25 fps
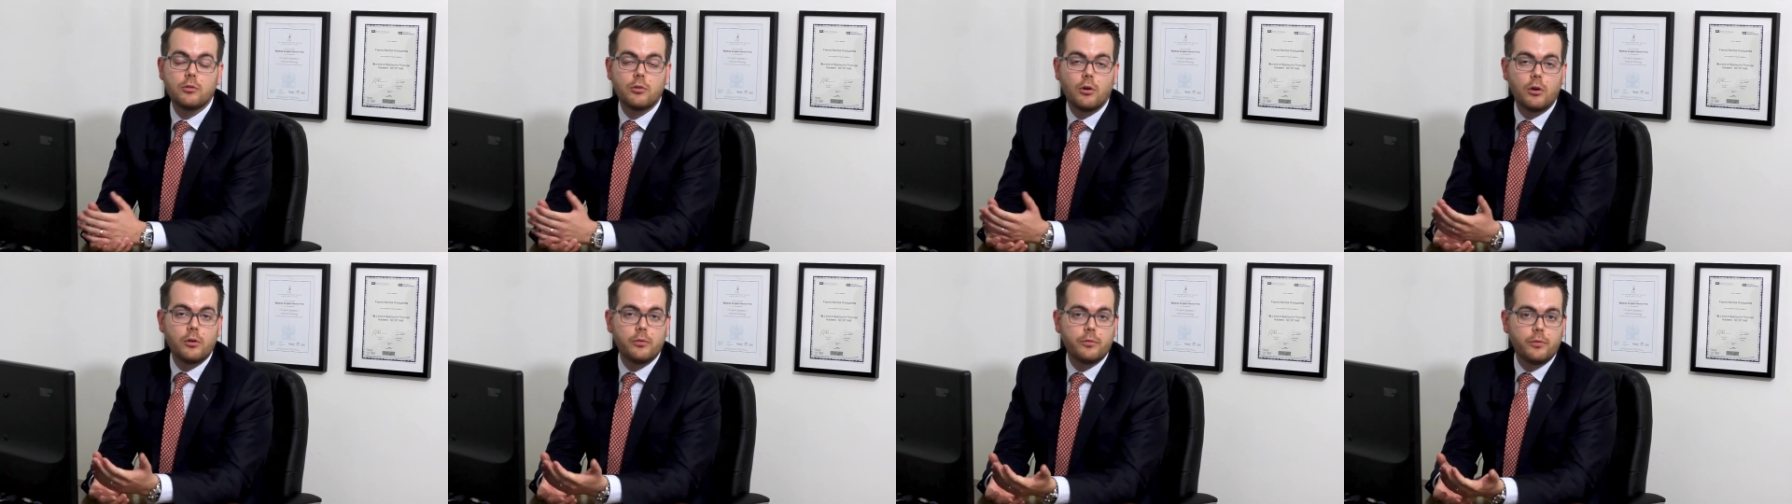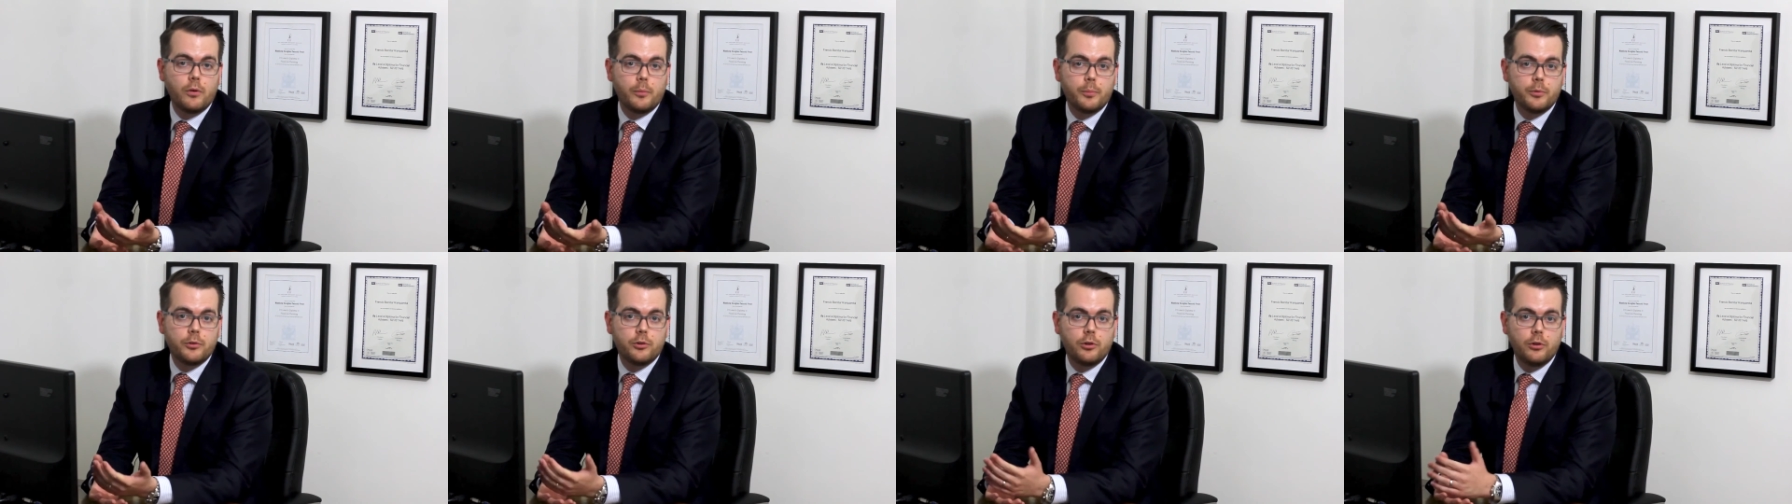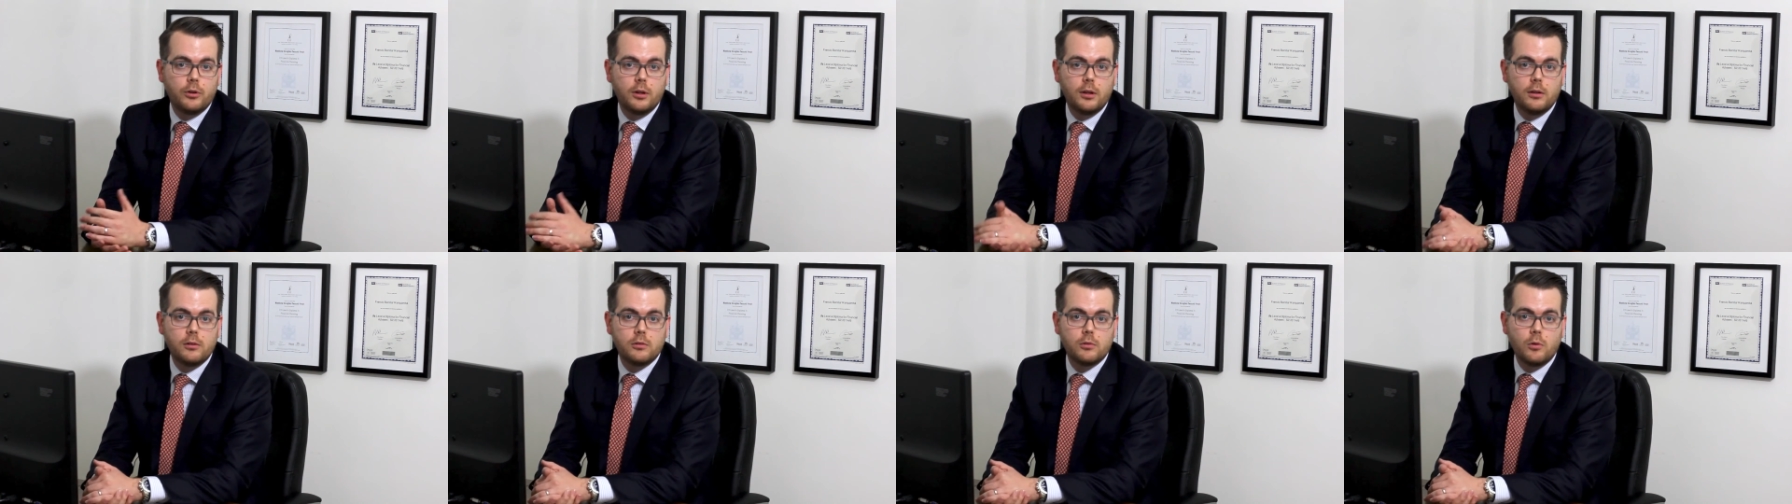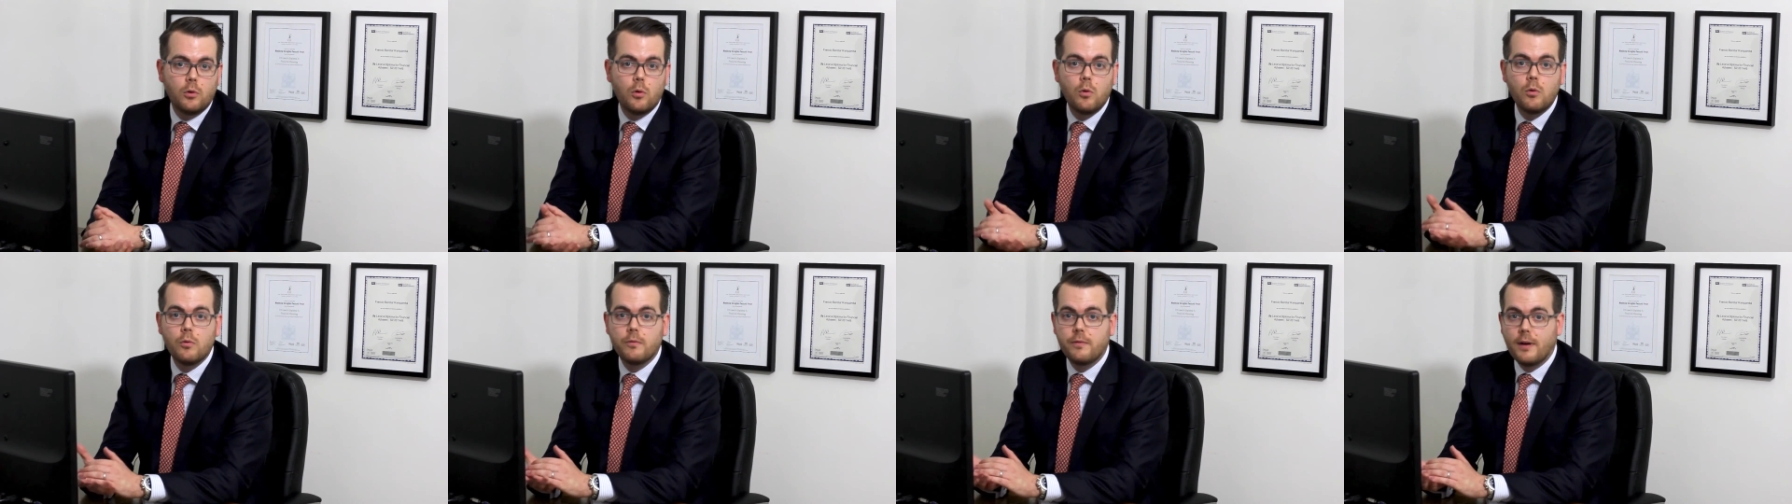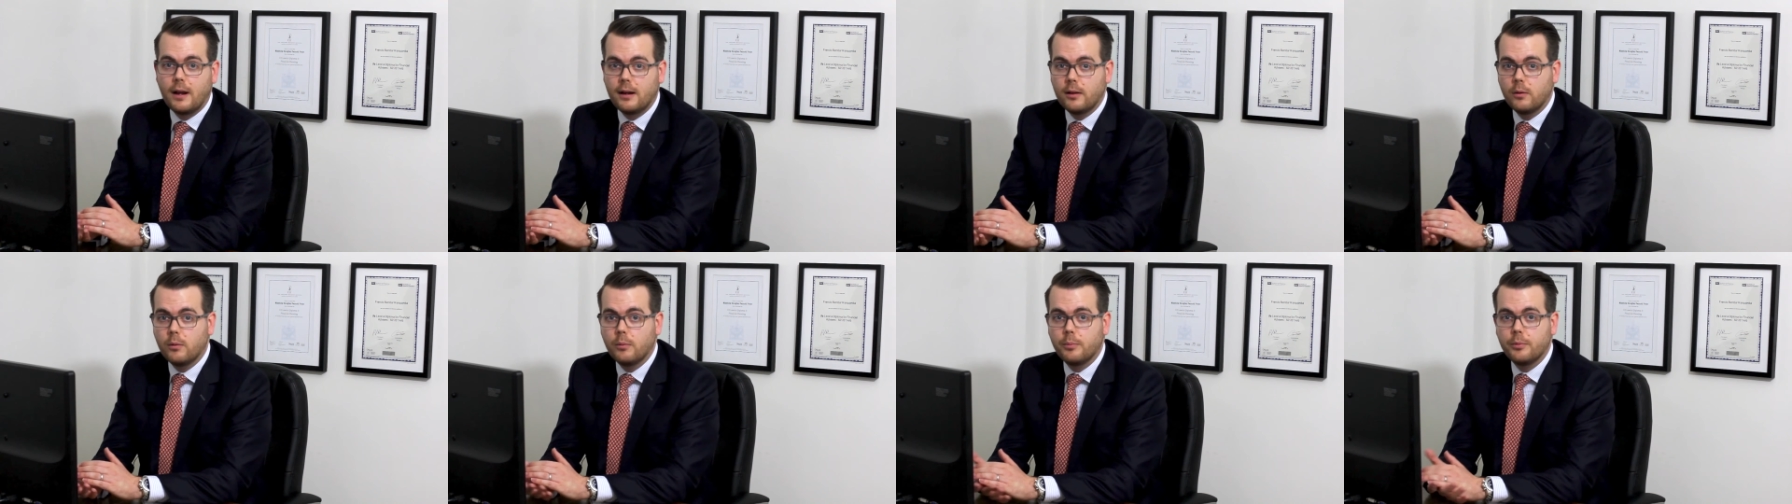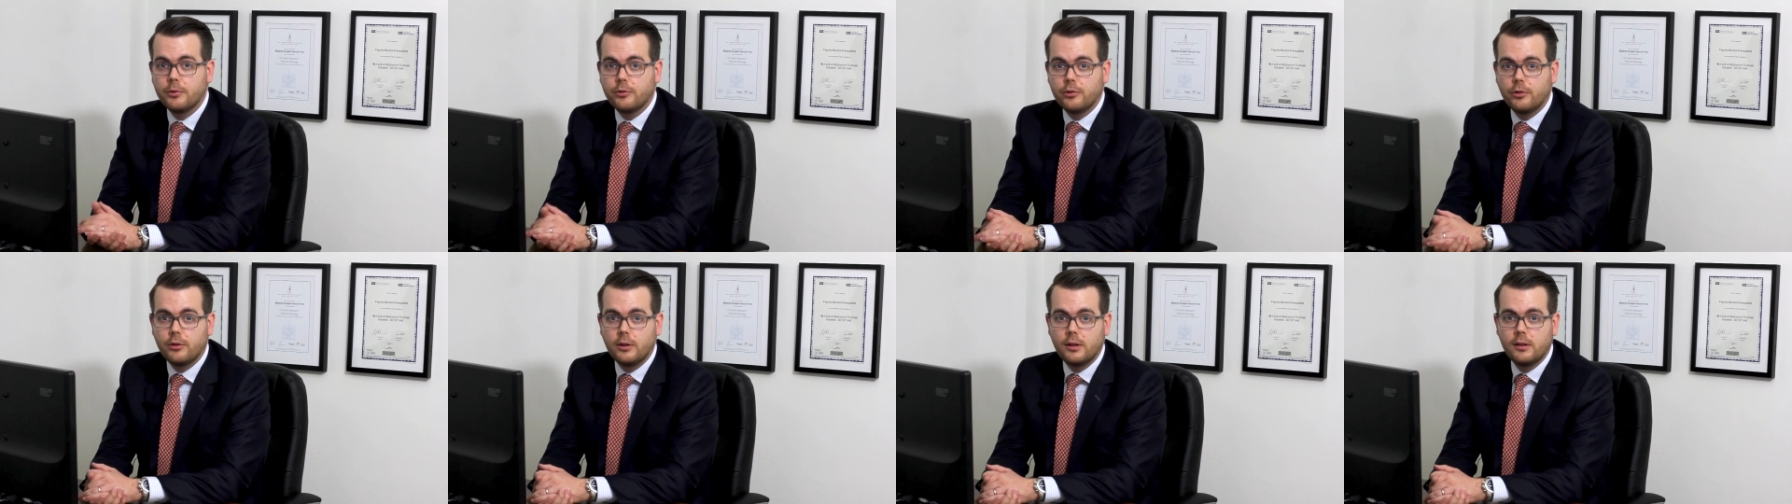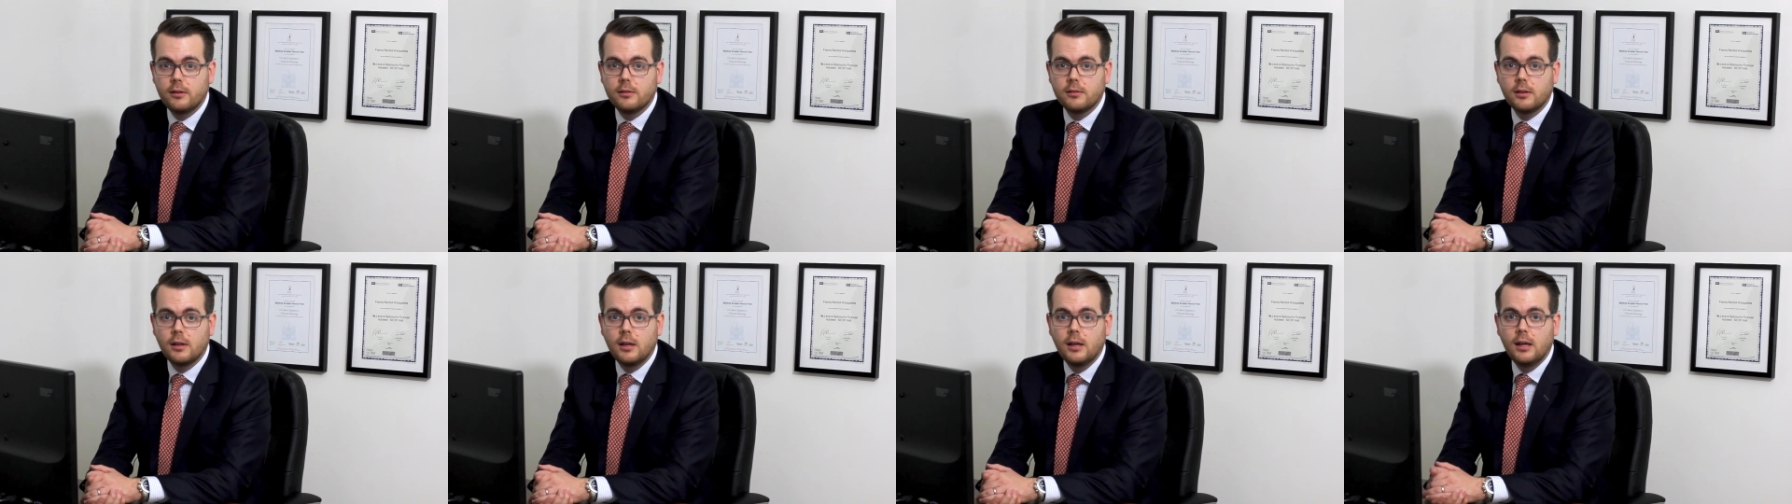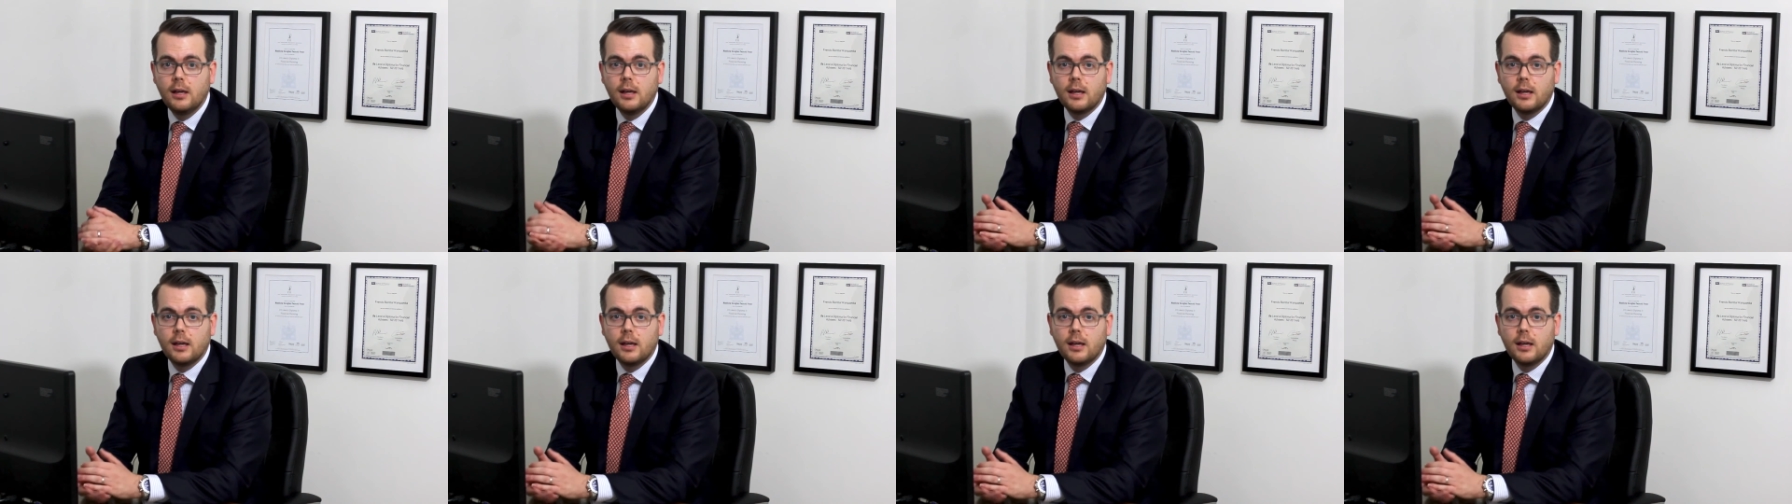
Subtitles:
growth opportunities or value opportunities,